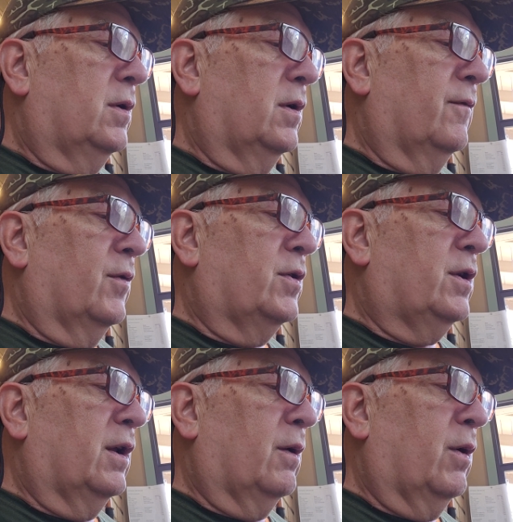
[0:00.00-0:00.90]

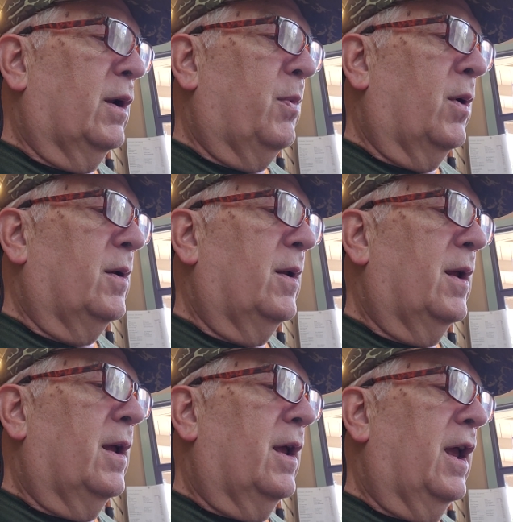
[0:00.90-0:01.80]
universally agreed upon,
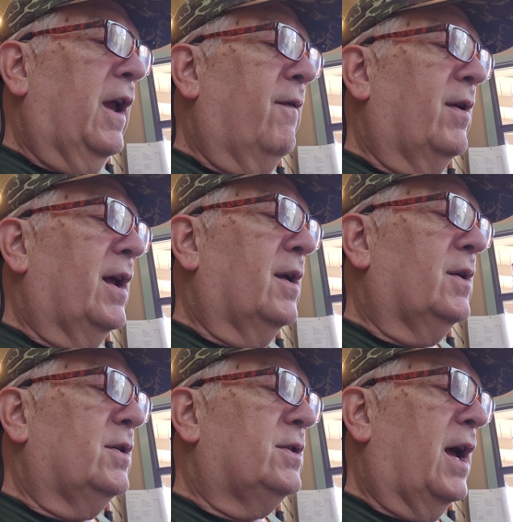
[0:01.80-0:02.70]
even
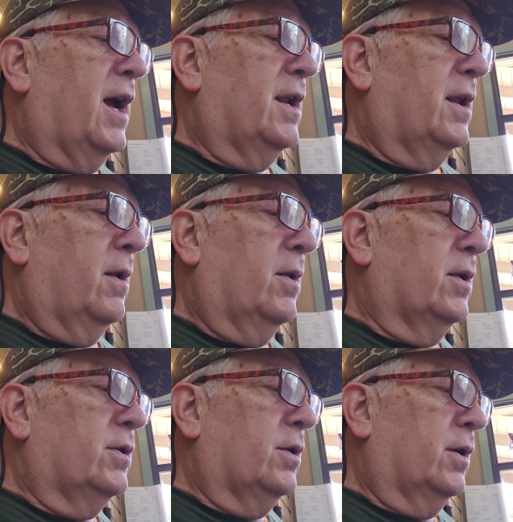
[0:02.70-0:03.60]
outside
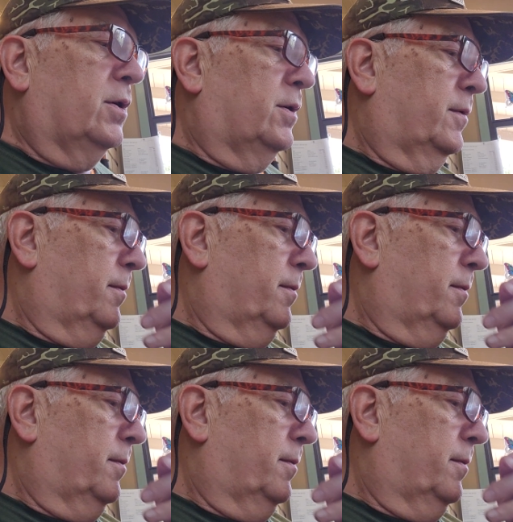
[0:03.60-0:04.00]
the church.